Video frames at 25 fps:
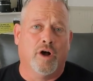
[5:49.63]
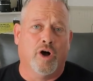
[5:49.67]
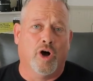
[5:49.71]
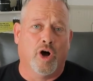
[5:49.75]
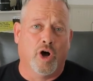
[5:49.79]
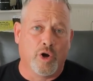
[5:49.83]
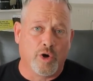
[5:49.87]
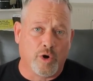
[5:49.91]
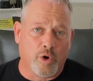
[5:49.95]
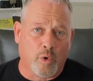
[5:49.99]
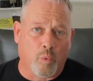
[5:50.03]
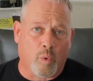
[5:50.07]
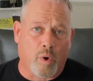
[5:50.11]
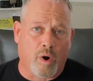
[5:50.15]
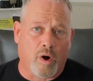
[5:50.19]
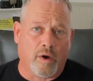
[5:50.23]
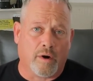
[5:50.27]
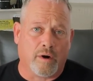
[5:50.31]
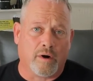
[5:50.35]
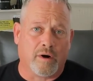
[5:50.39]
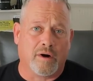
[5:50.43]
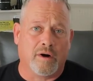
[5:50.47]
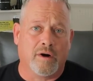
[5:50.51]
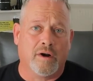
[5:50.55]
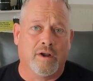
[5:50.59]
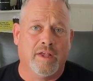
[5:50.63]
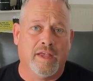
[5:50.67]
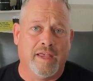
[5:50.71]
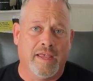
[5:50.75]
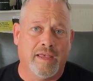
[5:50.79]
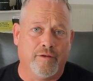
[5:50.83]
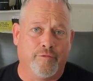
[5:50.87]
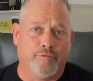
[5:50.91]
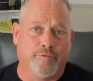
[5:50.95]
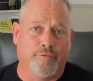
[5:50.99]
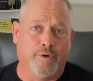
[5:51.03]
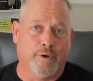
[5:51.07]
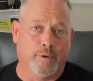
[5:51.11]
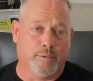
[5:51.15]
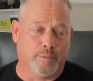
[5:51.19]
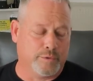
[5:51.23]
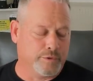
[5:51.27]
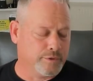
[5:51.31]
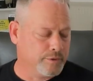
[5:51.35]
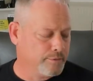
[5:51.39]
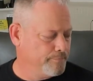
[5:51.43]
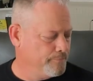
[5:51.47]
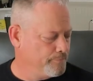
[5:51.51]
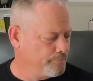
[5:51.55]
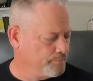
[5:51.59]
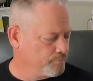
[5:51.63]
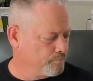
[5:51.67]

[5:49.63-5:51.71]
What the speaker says: underwater headphones.